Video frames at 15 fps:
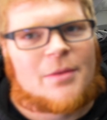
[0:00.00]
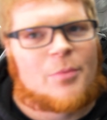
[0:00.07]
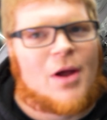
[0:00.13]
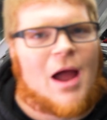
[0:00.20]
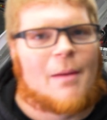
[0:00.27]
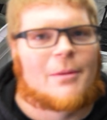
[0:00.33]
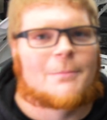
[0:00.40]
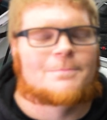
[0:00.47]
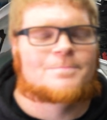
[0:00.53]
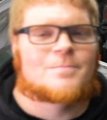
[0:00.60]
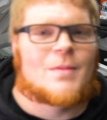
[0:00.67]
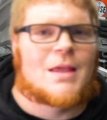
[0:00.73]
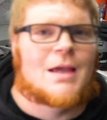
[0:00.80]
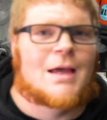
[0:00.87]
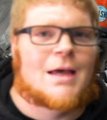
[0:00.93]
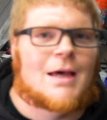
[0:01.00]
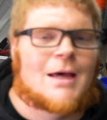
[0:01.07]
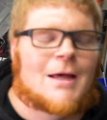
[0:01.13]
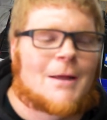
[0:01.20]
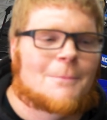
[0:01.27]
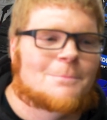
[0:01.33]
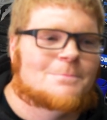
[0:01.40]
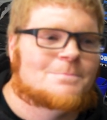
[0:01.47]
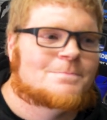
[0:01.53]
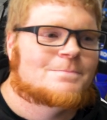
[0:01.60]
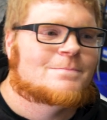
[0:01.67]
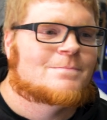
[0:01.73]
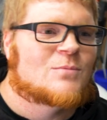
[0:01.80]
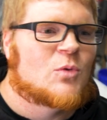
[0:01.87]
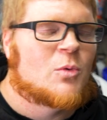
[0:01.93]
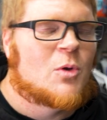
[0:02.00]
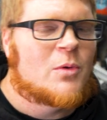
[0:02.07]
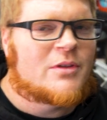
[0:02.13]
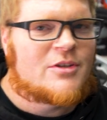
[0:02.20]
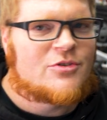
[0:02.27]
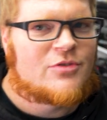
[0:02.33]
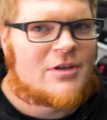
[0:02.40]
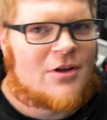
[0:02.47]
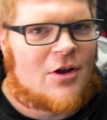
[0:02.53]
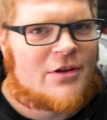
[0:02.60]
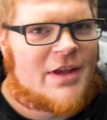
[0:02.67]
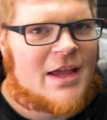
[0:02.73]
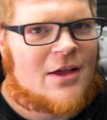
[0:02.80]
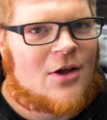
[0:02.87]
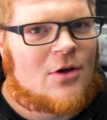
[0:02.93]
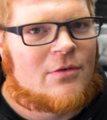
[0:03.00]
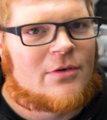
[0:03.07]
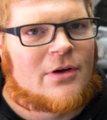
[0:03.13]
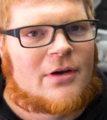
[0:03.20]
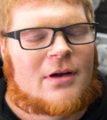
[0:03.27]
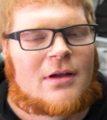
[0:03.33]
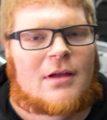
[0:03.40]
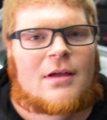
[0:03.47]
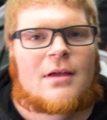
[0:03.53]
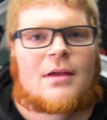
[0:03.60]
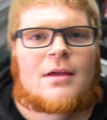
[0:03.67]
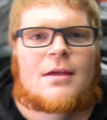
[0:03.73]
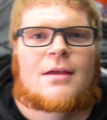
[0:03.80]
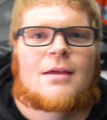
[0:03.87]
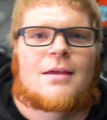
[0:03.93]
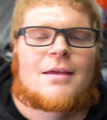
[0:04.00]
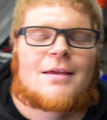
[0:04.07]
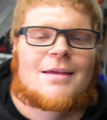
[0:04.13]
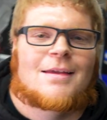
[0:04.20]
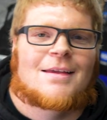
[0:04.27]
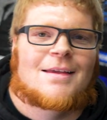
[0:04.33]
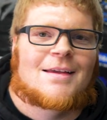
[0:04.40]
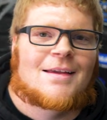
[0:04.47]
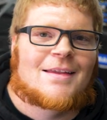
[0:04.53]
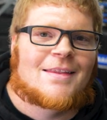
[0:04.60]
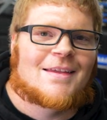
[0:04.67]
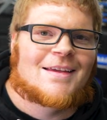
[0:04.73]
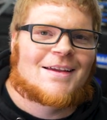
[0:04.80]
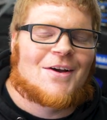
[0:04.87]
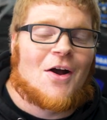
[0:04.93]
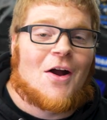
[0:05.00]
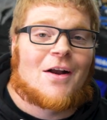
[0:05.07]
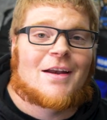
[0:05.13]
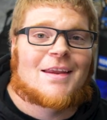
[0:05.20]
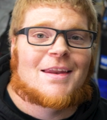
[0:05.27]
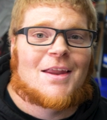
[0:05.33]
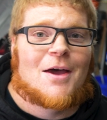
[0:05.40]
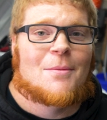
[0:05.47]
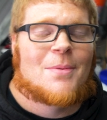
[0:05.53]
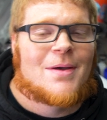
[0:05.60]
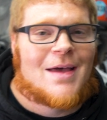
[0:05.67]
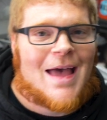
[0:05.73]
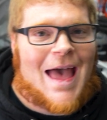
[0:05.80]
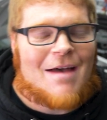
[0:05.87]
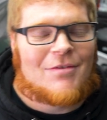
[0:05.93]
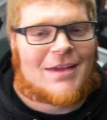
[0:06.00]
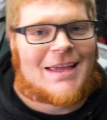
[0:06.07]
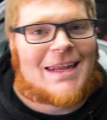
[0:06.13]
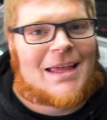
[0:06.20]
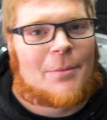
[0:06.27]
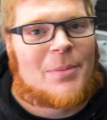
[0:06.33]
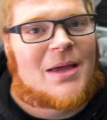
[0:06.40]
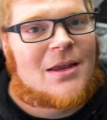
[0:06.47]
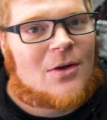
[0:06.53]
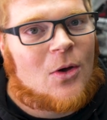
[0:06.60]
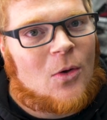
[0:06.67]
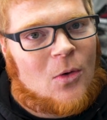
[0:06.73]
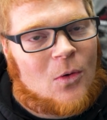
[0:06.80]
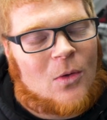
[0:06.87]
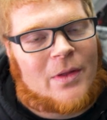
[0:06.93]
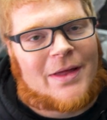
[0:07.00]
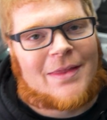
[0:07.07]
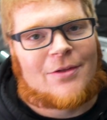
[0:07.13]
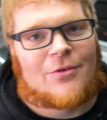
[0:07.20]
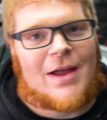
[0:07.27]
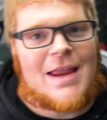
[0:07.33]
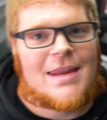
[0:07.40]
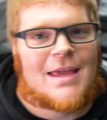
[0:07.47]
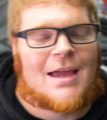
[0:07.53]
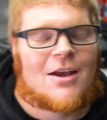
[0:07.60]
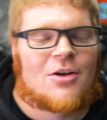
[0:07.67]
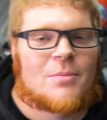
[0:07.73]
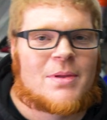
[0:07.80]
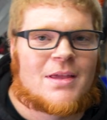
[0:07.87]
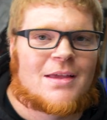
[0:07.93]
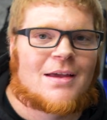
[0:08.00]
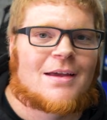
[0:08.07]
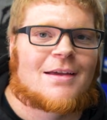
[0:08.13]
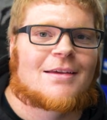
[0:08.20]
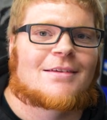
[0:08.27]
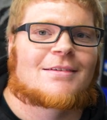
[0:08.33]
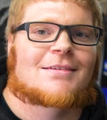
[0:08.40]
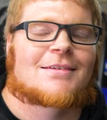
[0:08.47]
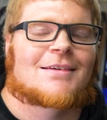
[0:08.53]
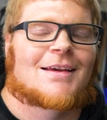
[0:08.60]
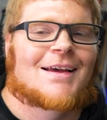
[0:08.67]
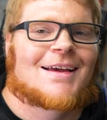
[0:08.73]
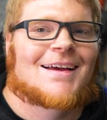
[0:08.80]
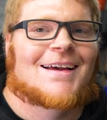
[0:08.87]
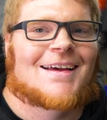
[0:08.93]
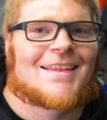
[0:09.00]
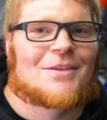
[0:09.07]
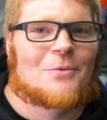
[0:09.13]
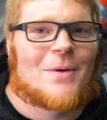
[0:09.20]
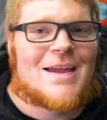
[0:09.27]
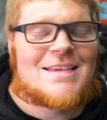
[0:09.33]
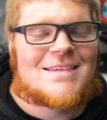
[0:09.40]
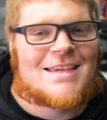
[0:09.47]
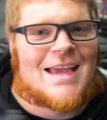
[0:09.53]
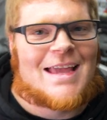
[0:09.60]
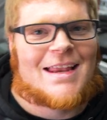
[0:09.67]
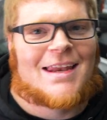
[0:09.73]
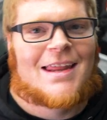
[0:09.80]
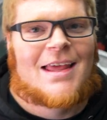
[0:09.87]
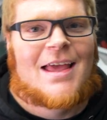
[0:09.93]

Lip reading: the problem. We went to Streetcar Takeover. The car ended up getting a pinhole in the radiator because the wastegate